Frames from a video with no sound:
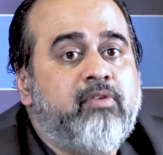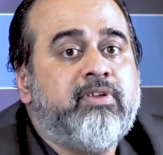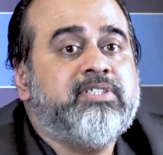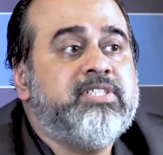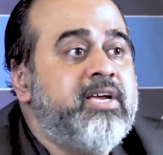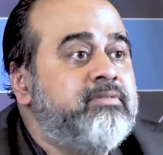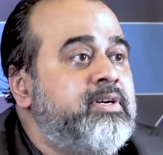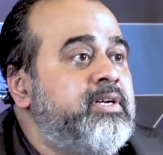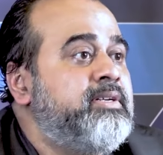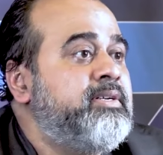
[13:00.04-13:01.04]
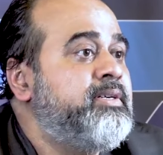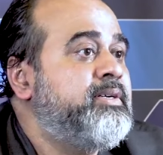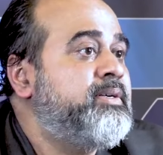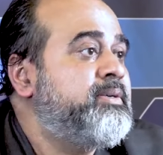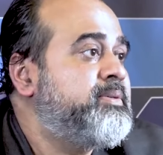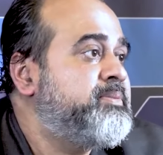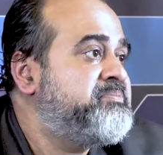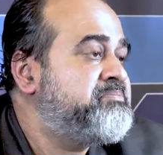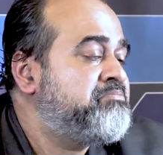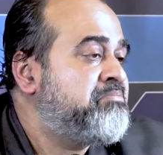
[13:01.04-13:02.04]
how will she ever
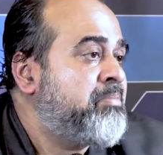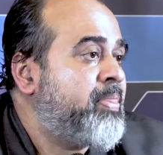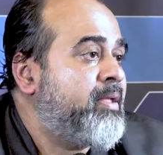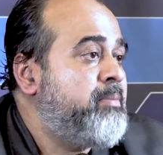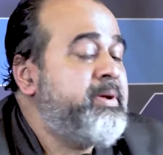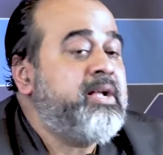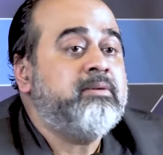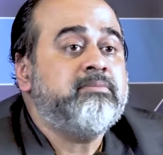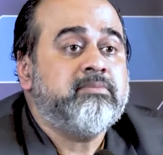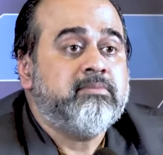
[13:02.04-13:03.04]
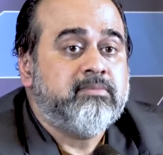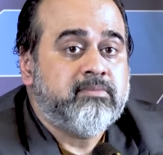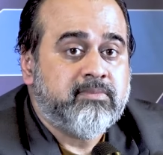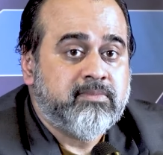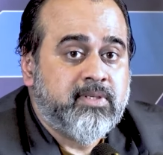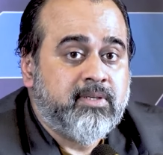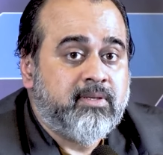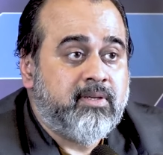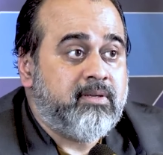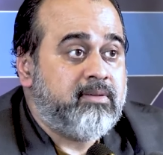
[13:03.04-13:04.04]
become
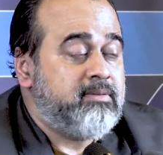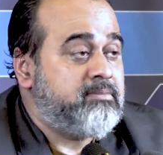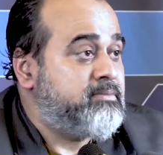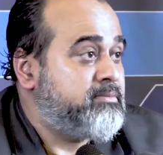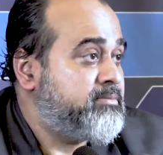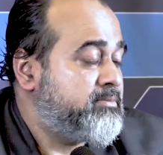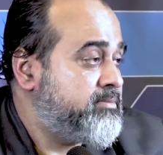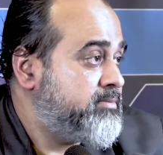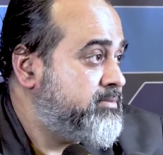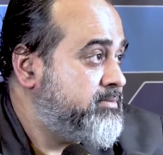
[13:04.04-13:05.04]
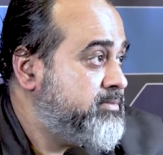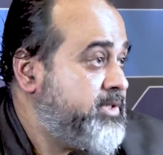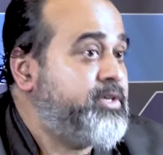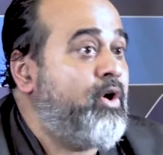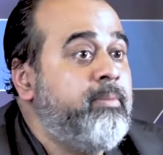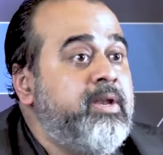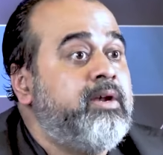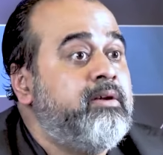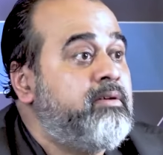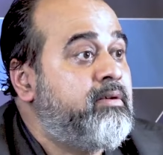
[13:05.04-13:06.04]
the
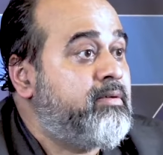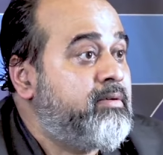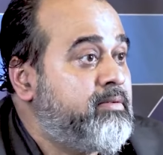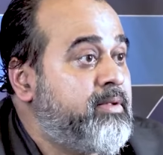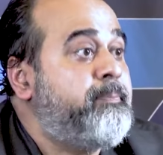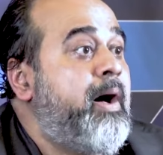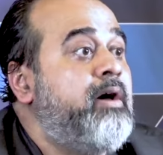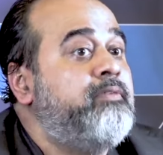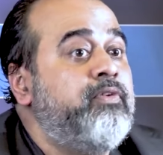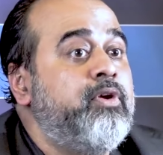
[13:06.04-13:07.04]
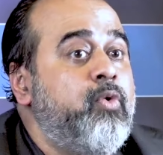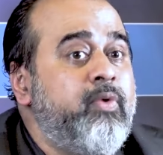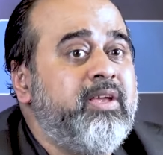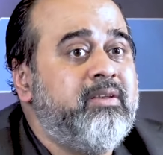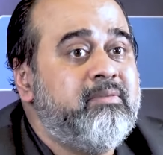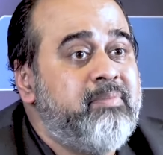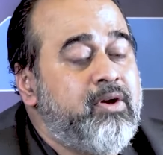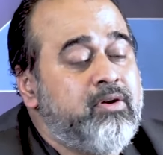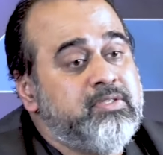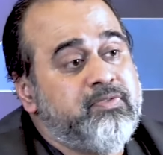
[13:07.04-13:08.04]
dominant, the powerful queen?
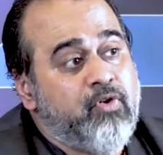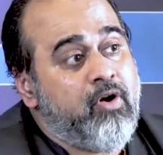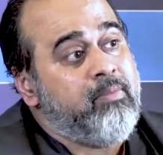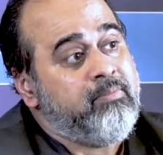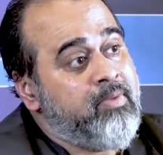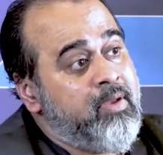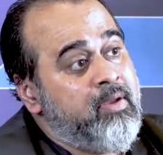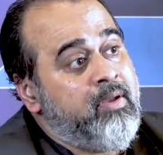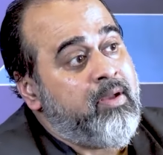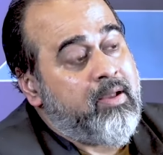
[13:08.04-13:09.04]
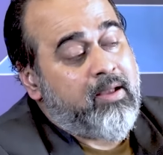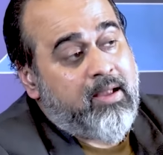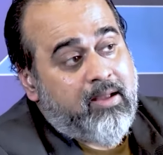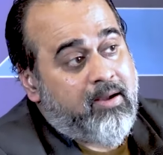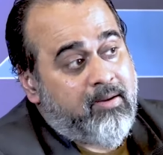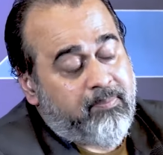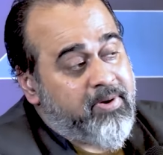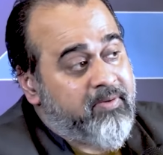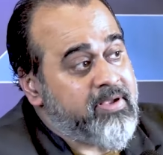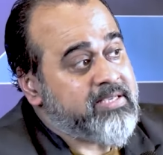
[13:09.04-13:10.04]
Because from a
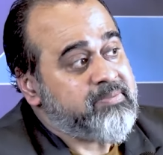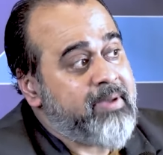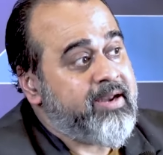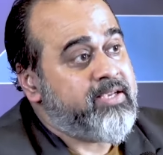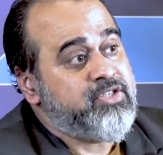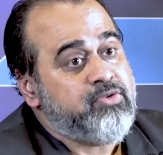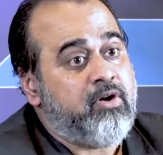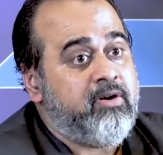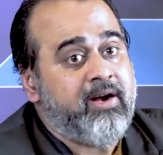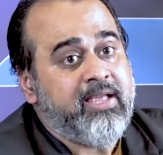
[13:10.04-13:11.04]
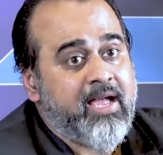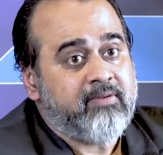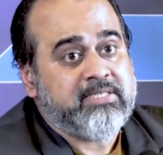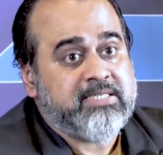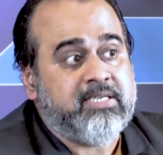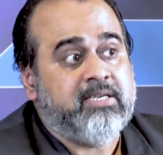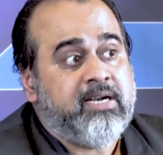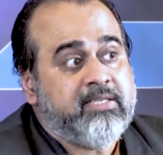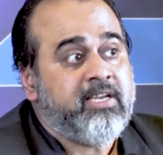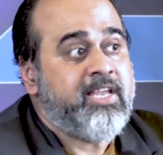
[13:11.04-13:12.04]
previous marriage, you already have a
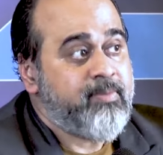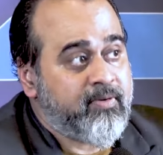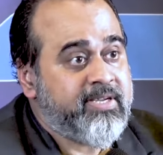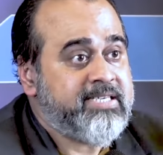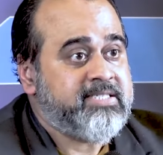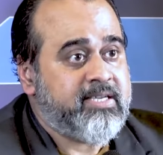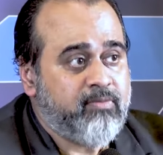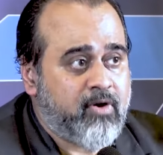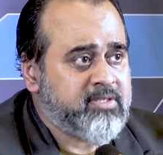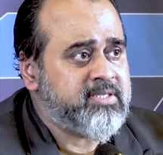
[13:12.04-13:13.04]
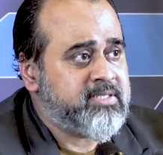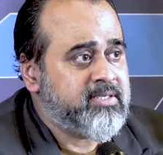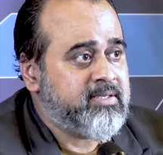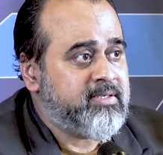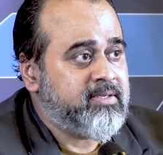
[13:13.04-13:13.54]
son. And the name of that son was?